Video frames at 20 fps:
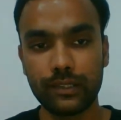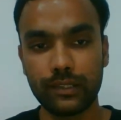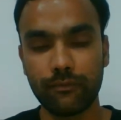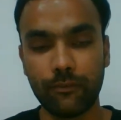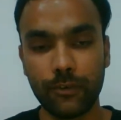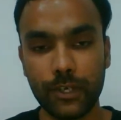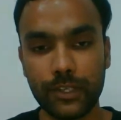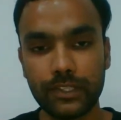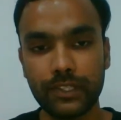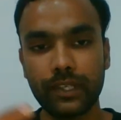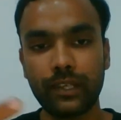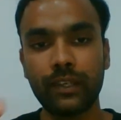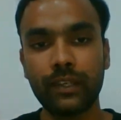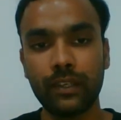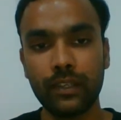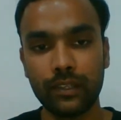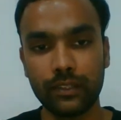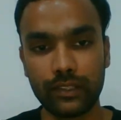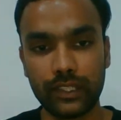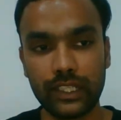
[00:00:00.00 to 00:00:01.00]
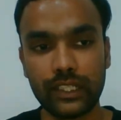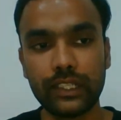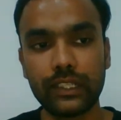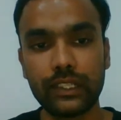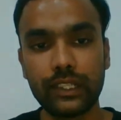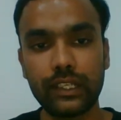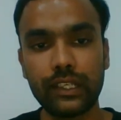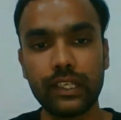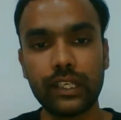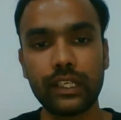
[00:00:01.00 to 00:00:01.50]
first read
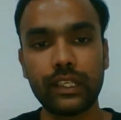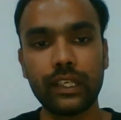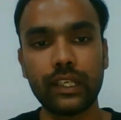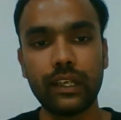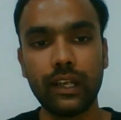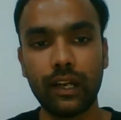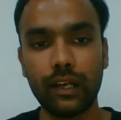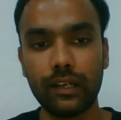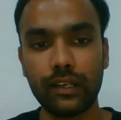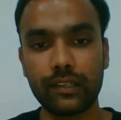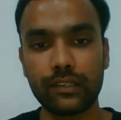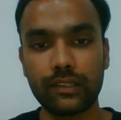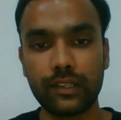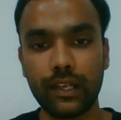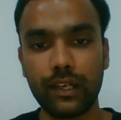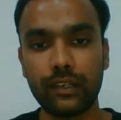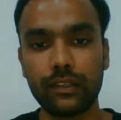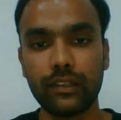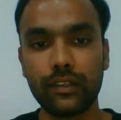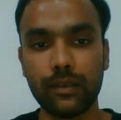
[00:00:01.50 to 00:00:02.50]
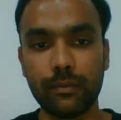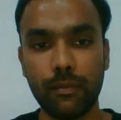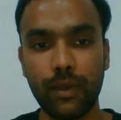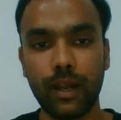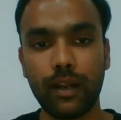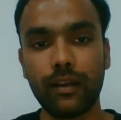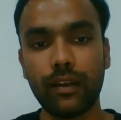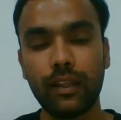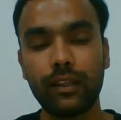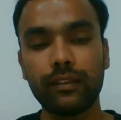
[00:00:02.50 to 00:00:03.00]
it in detail, understand the
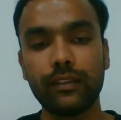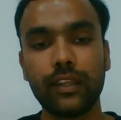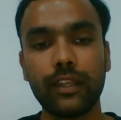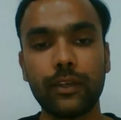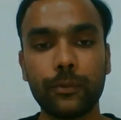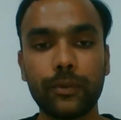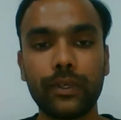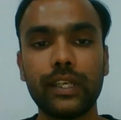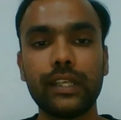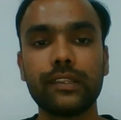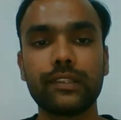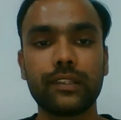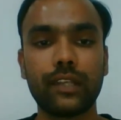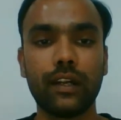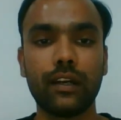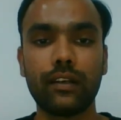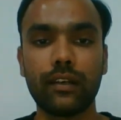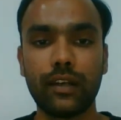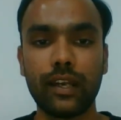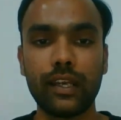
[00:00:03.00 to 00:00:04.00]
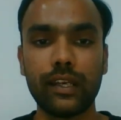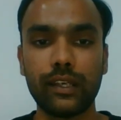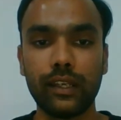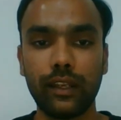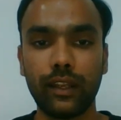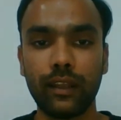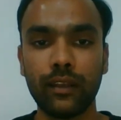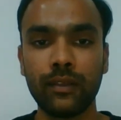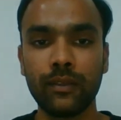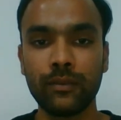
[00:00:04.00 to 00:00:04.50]
demand, and then only start
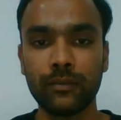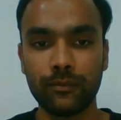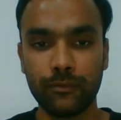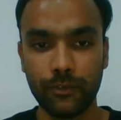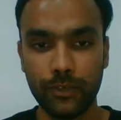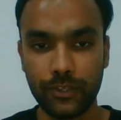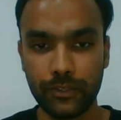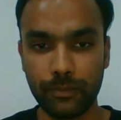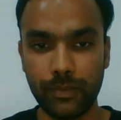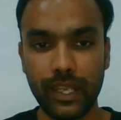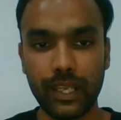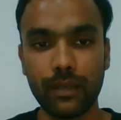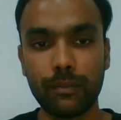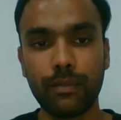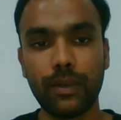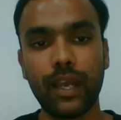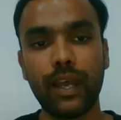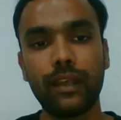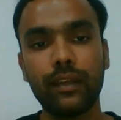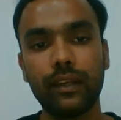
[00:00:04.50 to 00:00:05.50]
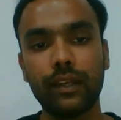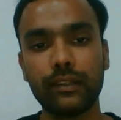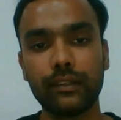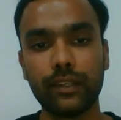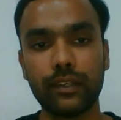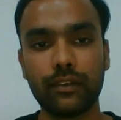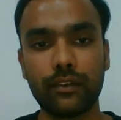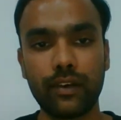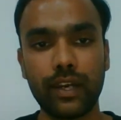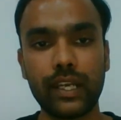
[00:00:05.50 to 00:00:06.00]
writing. First make a plan and
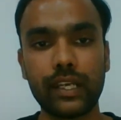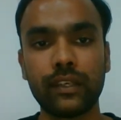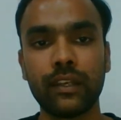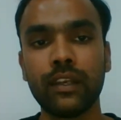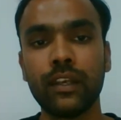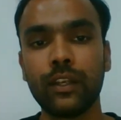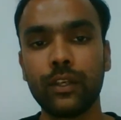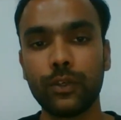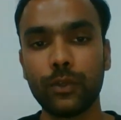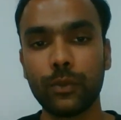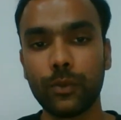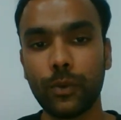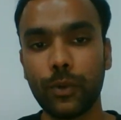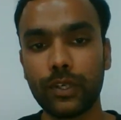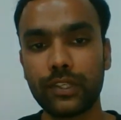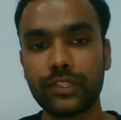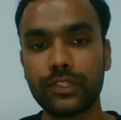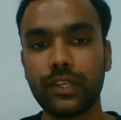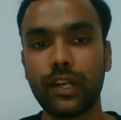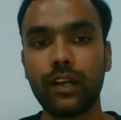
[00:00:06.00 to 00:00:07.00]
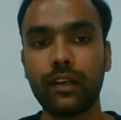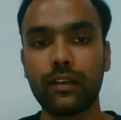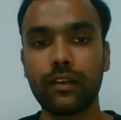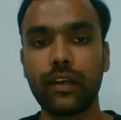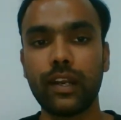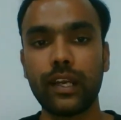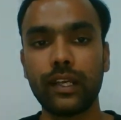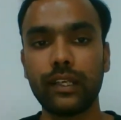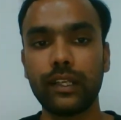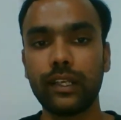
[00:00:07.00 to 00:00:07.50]
then write. Do not start
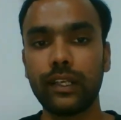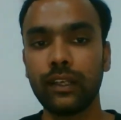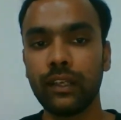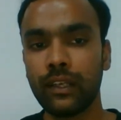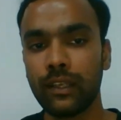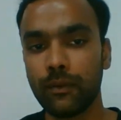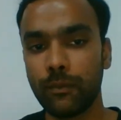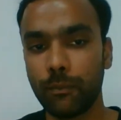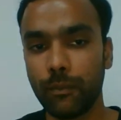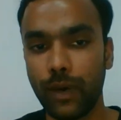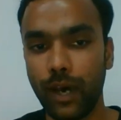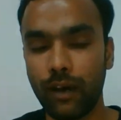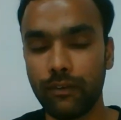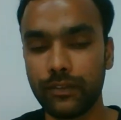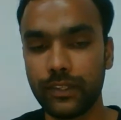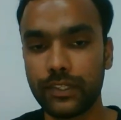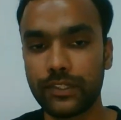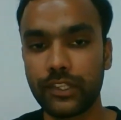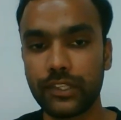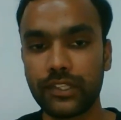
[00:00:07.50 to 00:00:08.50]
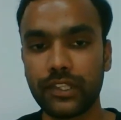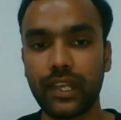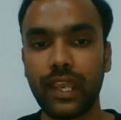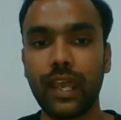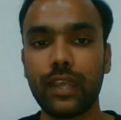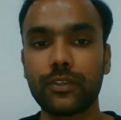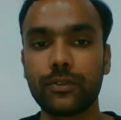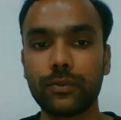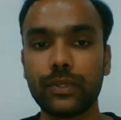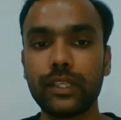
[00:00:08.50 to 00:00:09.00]
writing after just
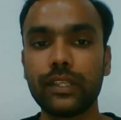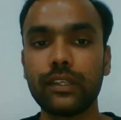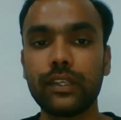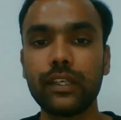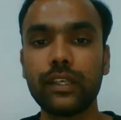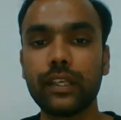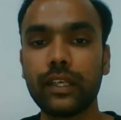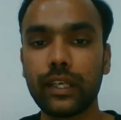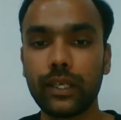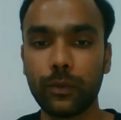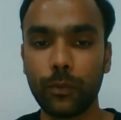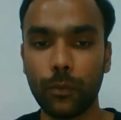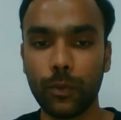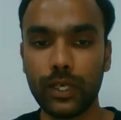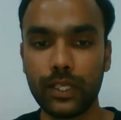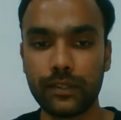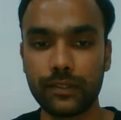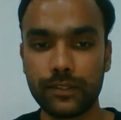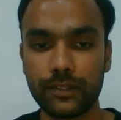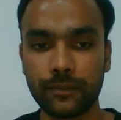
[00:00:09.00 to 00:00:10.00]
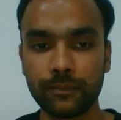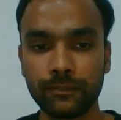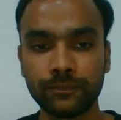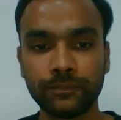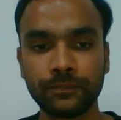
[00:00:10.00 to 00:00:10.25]
casually reading it once.